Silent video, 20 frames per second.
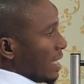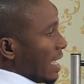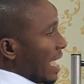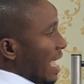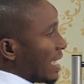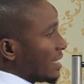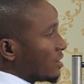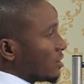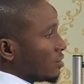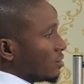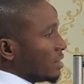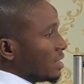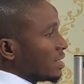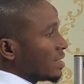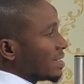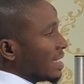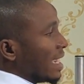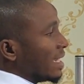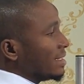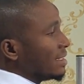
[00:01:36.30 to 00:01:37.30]
x to this
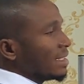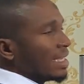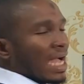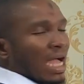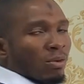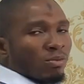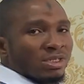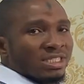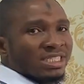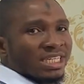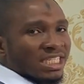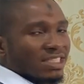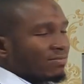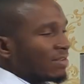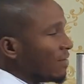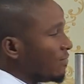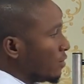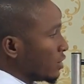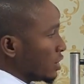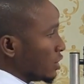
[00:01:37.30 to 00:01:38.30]
side and we
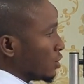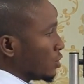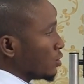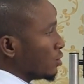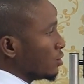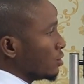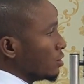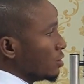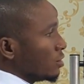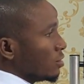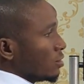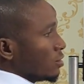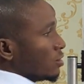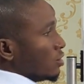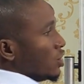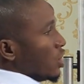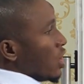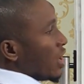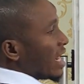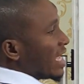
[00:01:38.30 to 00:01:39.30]
transfer 42 to
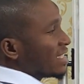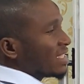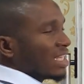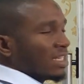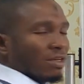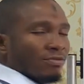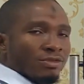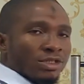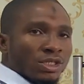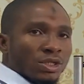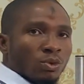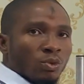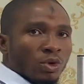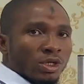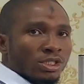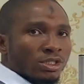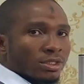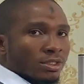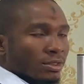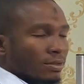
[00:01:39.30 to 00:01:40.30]
the other side of the
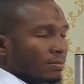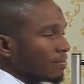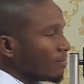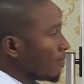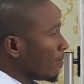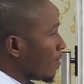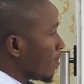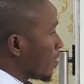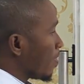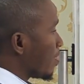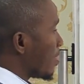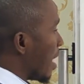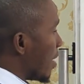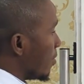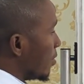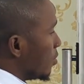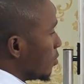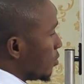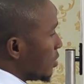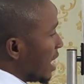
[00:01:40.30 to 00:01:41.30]
equation.
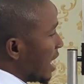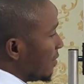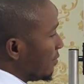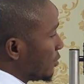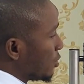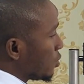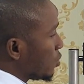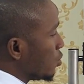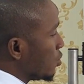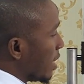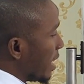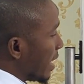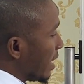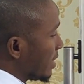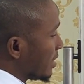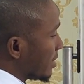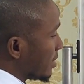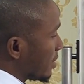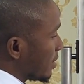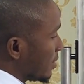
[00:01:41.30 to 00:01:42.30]
Now, we have
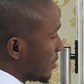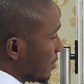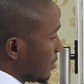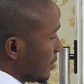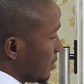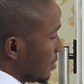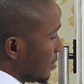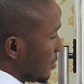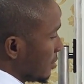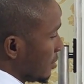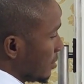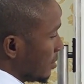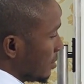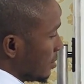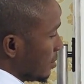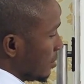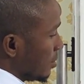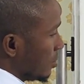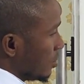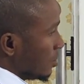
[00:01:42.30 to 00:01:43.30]
2x.
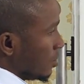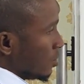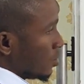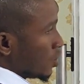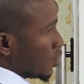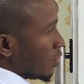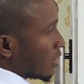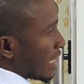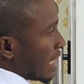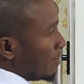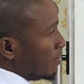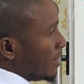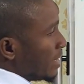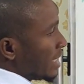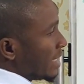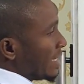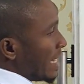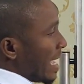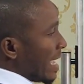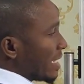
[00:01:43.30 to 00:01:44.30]
So we can
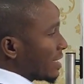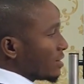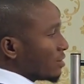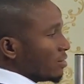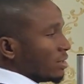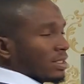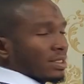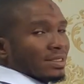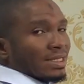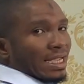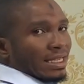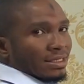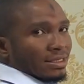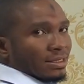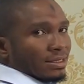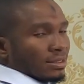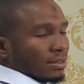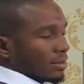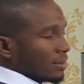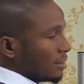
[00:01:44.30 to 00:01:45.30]
bring in x to this side.
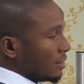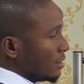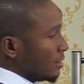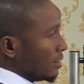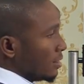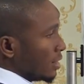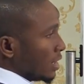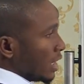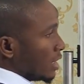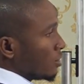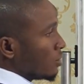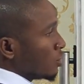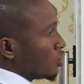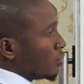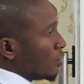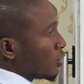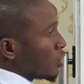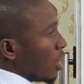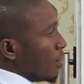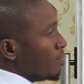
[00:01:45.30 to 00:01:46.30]
It's going to
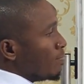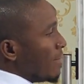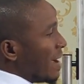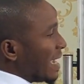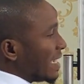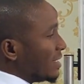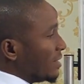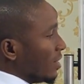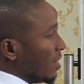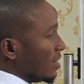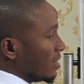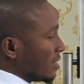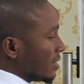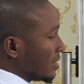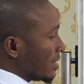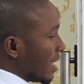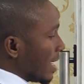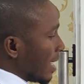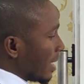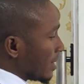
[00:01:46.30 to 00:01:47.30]
become
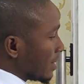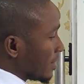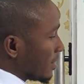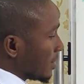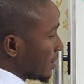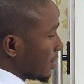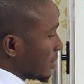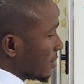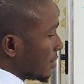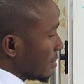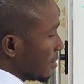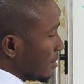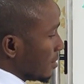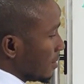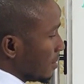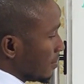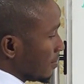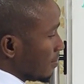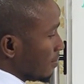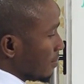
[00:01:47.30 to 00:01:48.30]
minus x
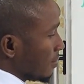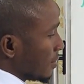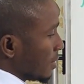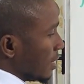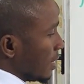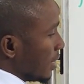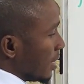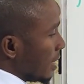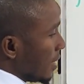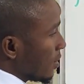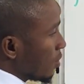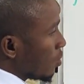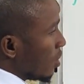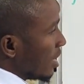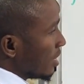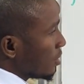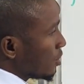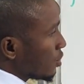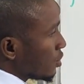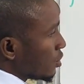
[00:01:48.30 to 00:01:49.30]

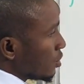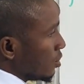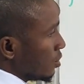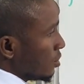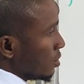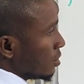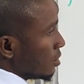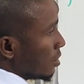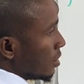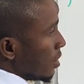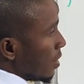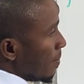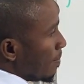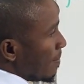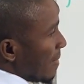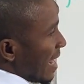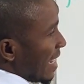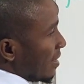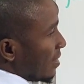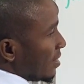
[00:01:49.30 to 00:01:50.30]
equals to
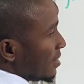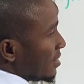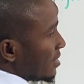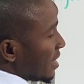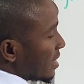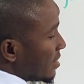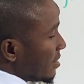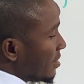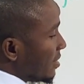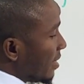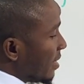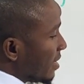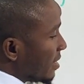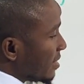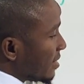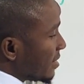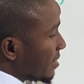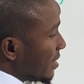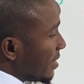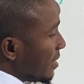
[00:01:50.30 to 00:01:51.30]
minus 33
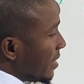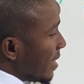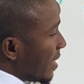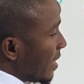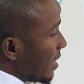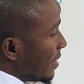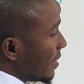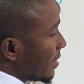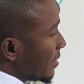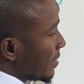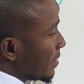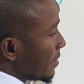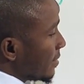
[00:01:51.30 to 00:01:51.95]
is still here.